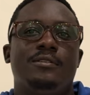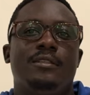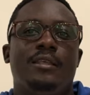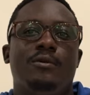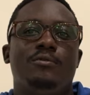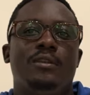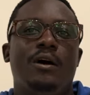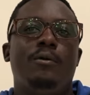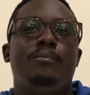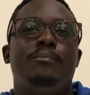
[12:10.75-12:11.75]
they will
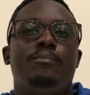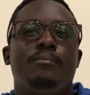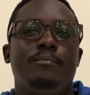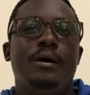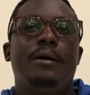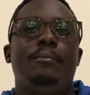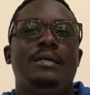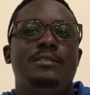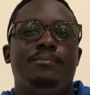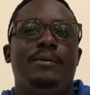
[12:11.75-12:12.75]
now
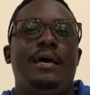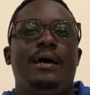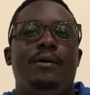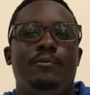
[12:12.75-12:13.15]
multiply